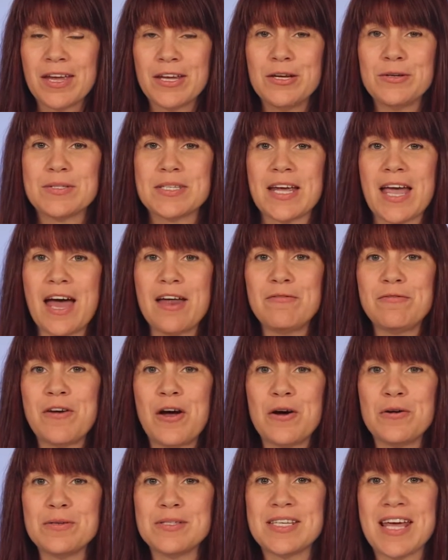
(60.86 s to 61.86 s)
Using
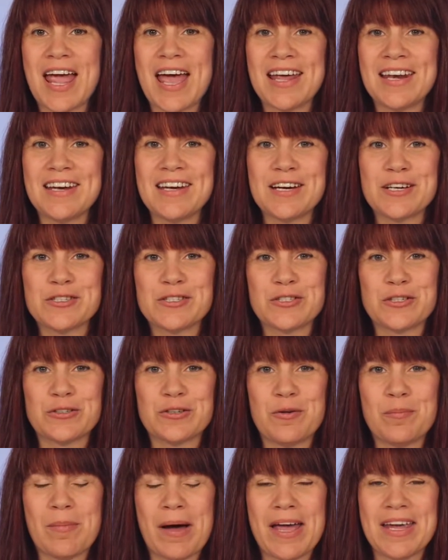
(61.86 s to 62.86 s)
headphones and an
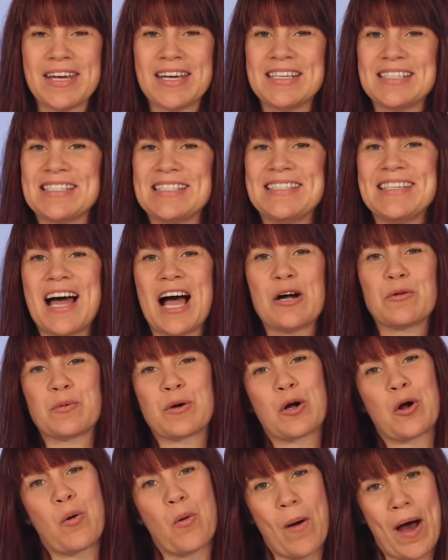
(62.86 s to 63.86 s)
external mic is not
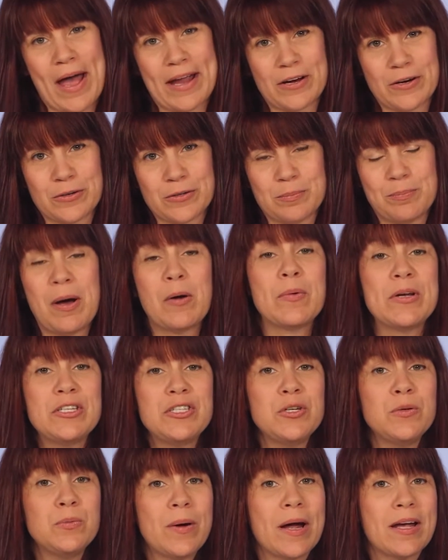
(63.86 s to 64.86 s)
required, but we
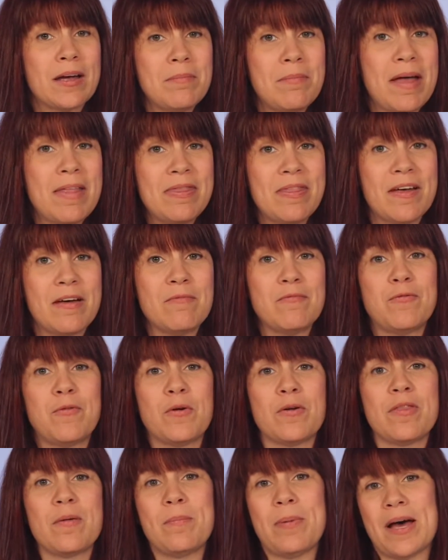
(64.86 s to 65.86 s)
do recommend them
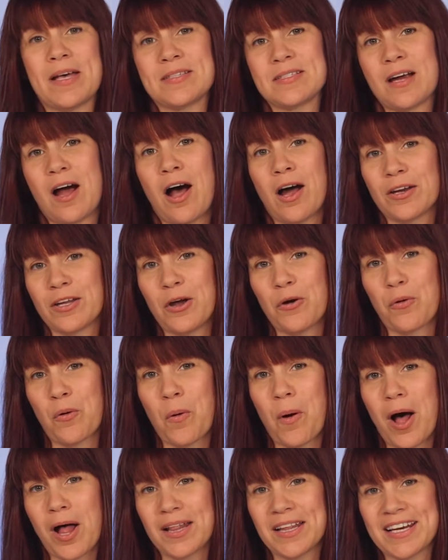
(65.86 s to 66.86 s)
for the best audio
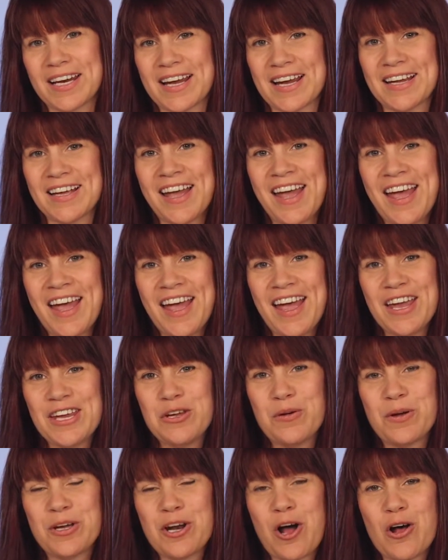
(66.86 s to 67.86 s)
quality.
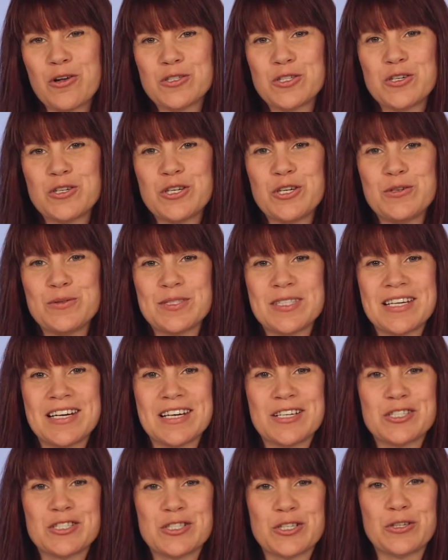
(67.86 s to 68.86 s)
You can also use an
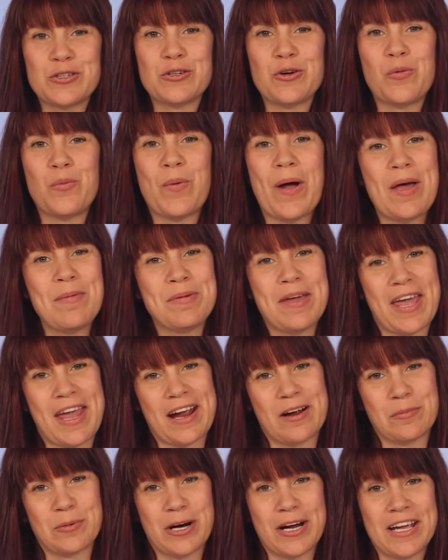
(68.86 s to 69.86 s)
external web
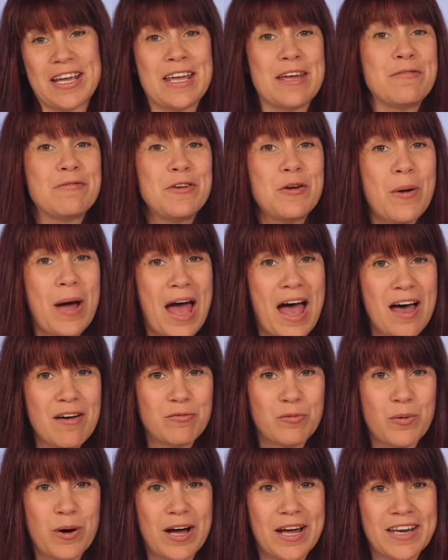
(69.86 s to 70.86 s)
camera if you
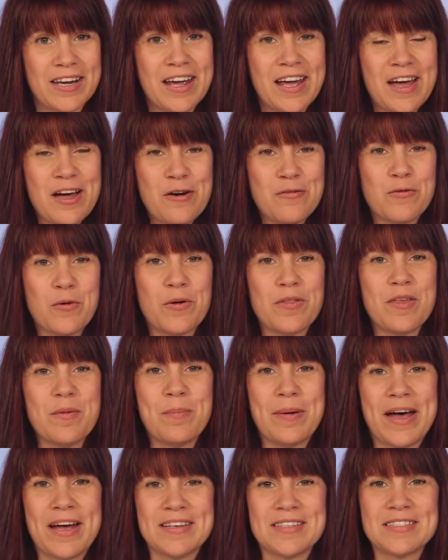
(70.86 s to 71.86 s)
have one for the
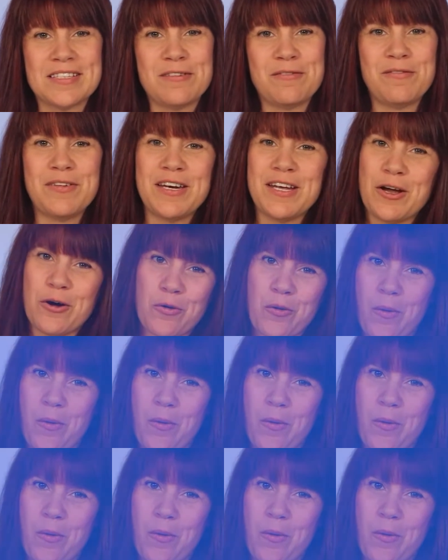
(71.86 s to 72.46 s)
best video